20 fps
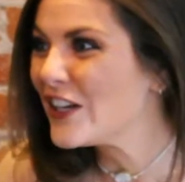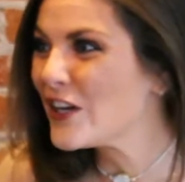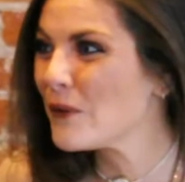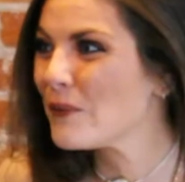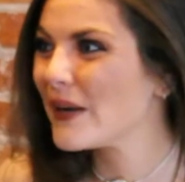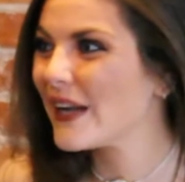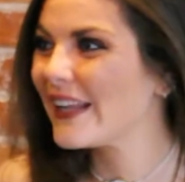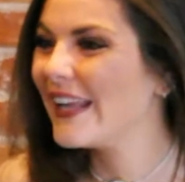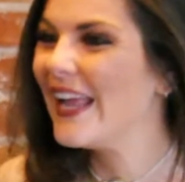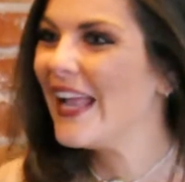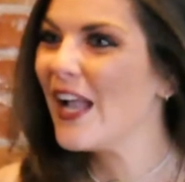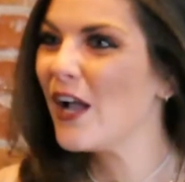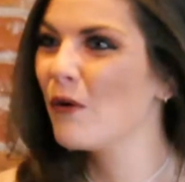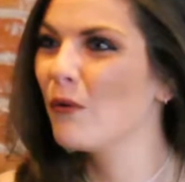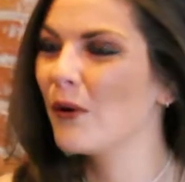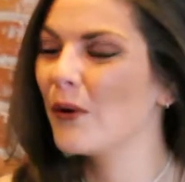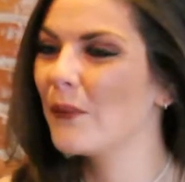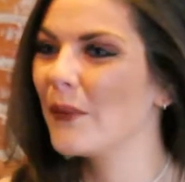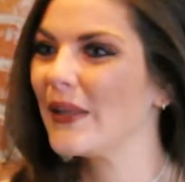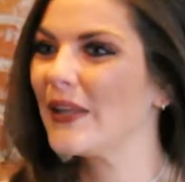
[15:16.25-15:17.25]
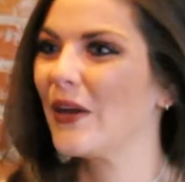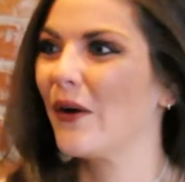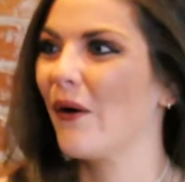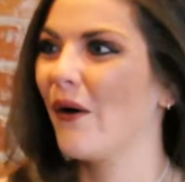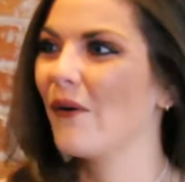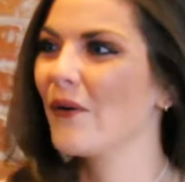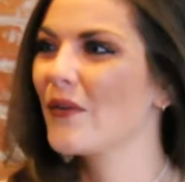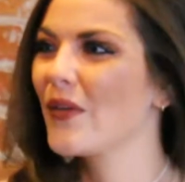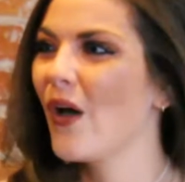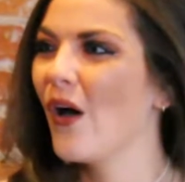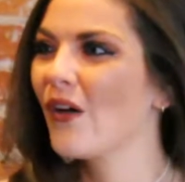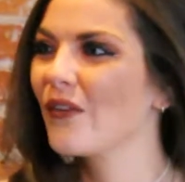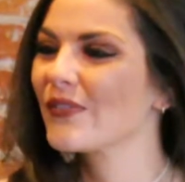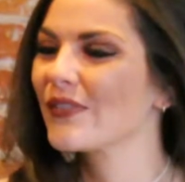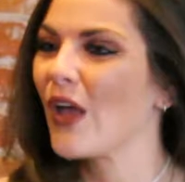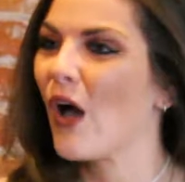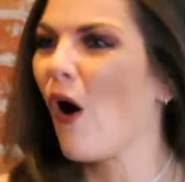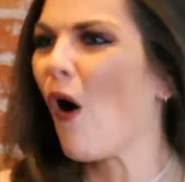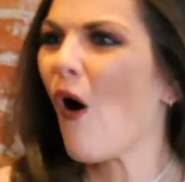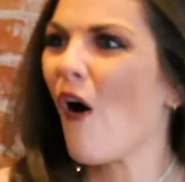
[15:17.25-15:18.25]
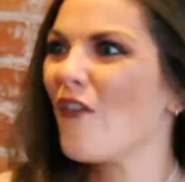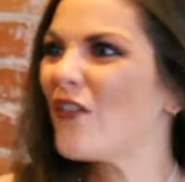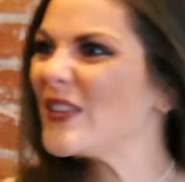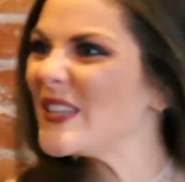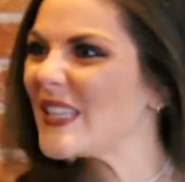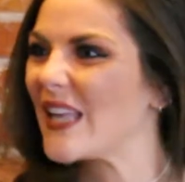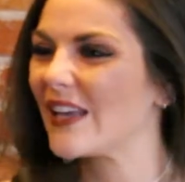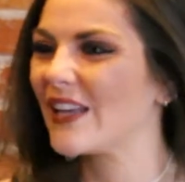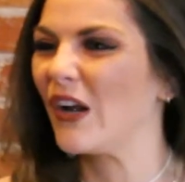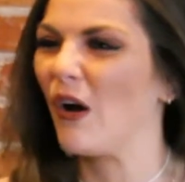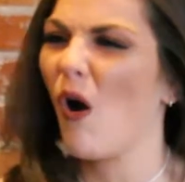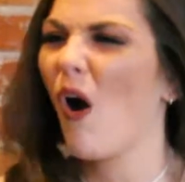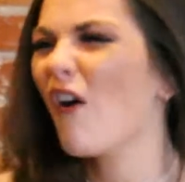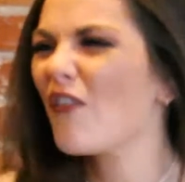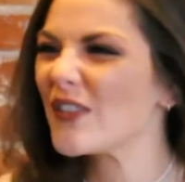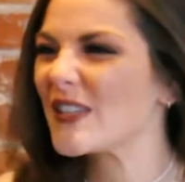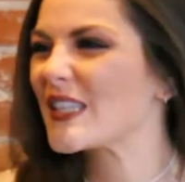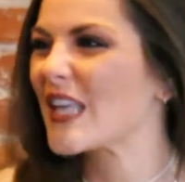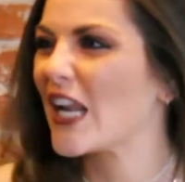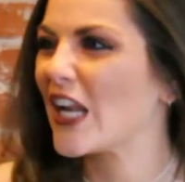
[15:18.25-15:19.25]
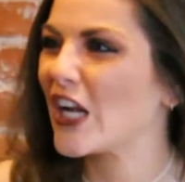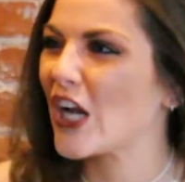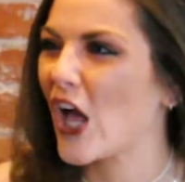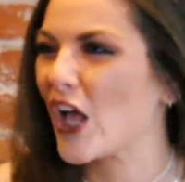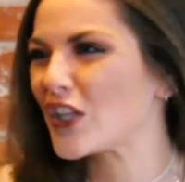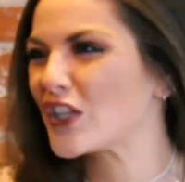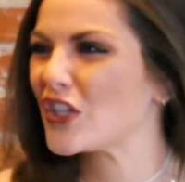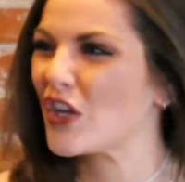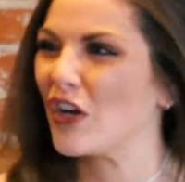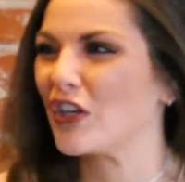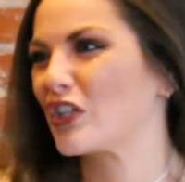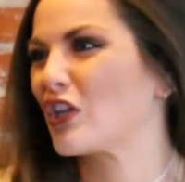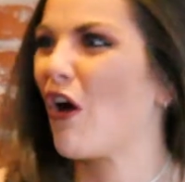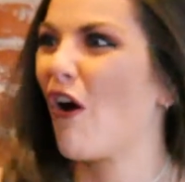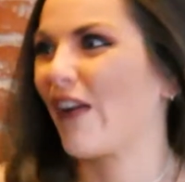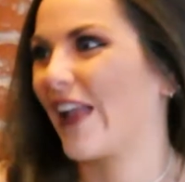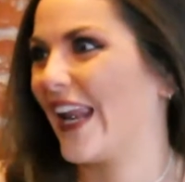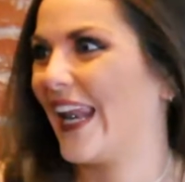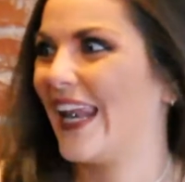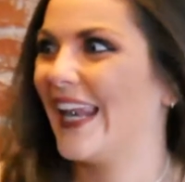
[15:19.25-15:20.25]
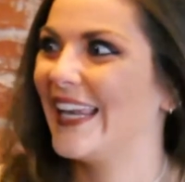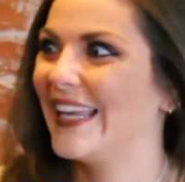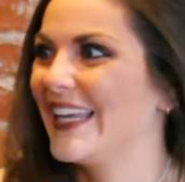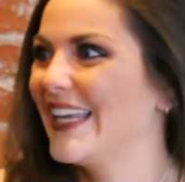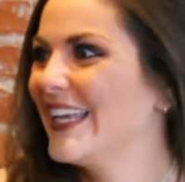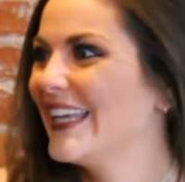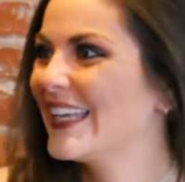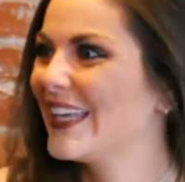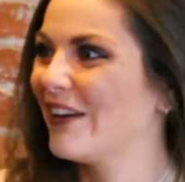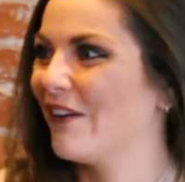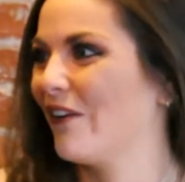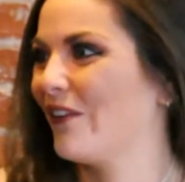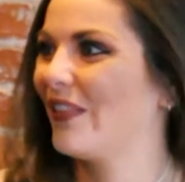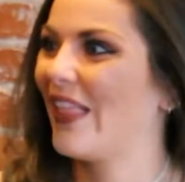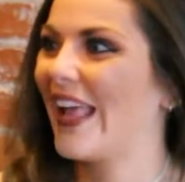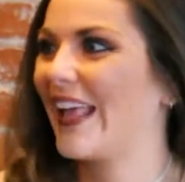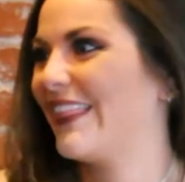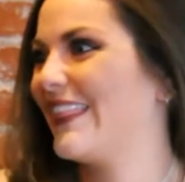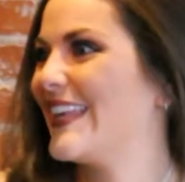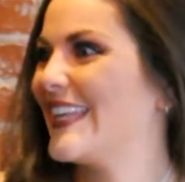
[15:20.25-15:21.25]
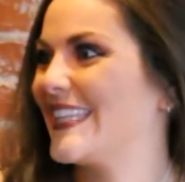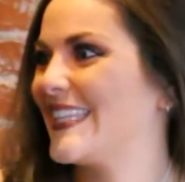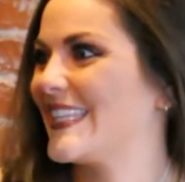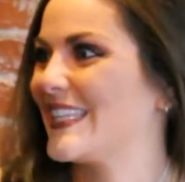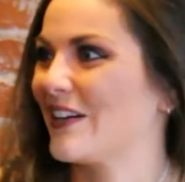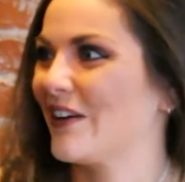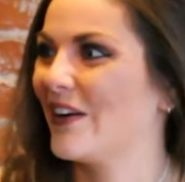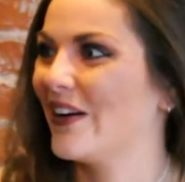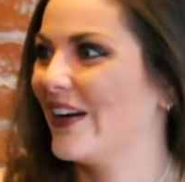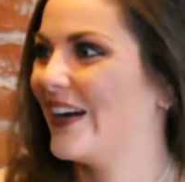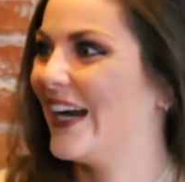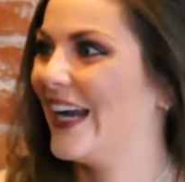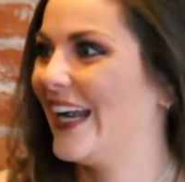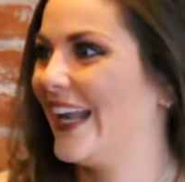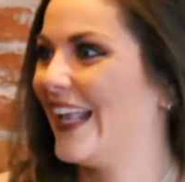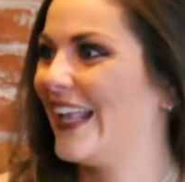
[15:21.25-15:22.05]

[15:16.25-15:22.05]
No, but it would, all of a sudden I'll start talking, like this, or